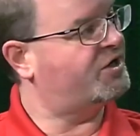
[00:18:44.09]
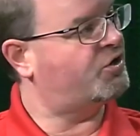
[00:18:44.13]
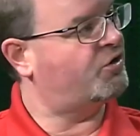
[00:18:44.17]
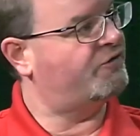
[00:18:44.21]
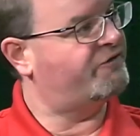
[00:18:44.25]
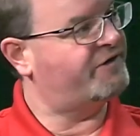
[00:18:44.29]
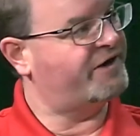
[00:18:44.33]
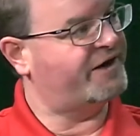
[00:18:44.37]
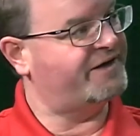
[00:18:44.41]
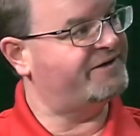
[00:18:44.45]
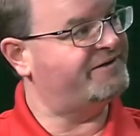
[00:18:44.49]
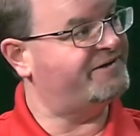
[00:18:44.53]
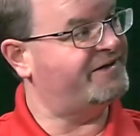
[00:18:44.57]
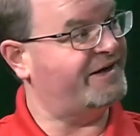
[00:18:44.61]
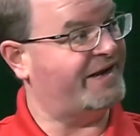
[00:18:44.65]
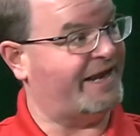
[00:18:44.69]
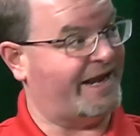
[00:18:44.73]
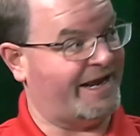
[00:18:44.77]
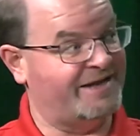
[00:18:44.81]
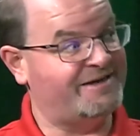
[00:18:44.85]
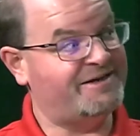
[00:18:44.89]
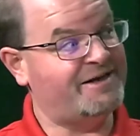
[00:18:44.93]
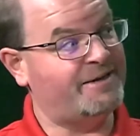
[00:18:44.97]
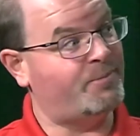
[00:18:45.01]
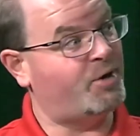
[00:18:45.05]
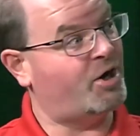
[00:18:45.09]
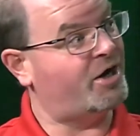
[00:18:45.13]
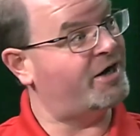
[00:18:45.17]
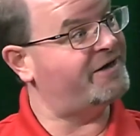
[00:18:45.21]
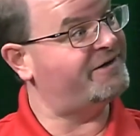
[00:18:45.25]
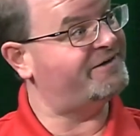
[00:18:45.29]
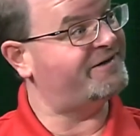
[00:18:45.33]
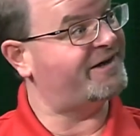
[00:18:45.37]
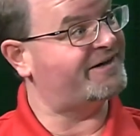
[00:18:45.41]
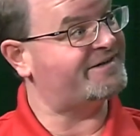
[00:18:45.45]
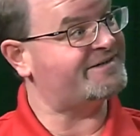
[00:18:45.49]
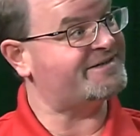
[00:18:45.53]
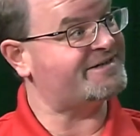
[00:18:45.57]
COVID-19 antibody
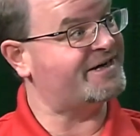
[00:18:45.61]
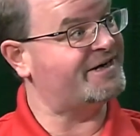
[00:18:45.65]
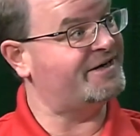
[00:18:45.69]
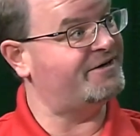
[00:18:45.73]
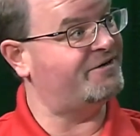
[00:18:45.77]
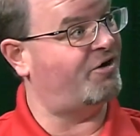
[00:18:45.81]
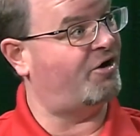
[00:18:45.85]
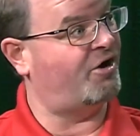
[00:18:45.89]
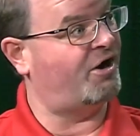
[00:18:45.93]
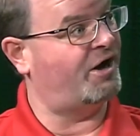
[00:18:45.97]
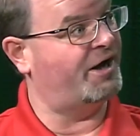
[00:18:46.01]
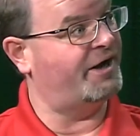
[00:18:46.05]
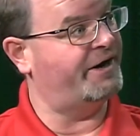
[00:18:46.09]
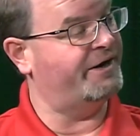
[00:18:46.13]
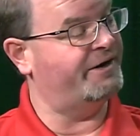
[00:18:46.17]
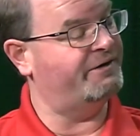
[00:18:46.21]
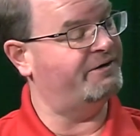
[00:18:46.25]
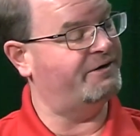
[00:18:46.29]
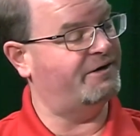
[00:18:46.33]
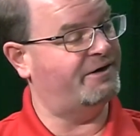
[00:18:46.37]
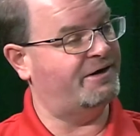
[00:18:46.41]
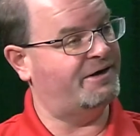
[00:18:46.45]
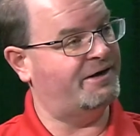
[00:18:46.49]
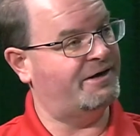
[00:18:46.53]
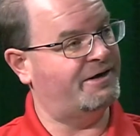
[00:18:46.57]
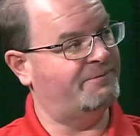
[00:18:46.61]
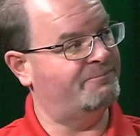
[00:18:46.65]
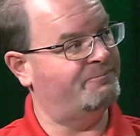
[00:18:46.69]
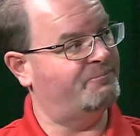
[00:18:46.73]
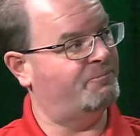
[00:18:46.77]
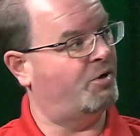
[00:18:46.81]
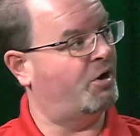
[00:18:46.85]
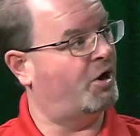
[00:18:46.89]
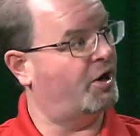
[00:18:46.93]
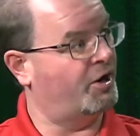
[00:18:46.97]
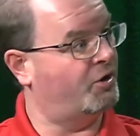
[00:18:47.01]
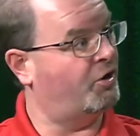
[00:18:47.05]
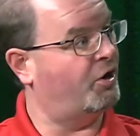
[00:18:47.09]
testing on
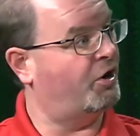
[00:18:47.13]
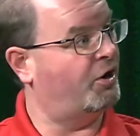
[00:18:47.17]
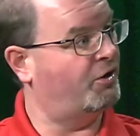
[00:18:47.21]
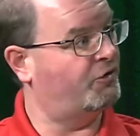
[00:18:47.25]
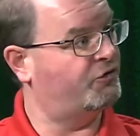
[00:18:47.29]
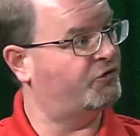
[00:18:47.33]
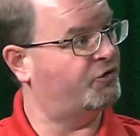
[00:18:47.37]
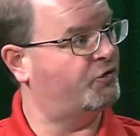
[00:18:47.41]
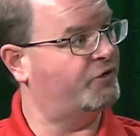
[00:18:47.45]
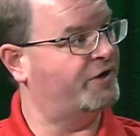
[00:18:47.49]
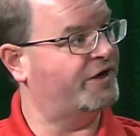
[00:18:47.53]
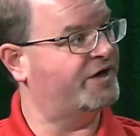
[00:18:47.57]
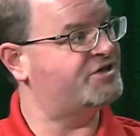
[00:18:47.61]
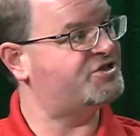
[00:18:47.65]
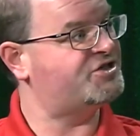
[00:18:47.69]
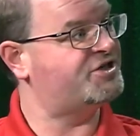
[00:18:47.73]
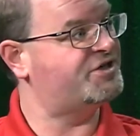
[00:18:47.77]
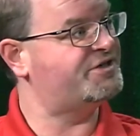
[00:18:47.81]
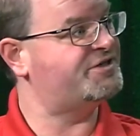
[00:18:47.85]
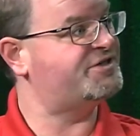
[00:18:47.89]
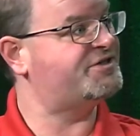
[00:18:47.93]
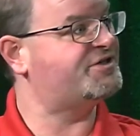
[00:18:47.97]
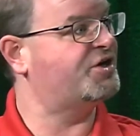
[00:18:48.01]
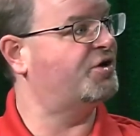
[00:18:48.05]
all donations,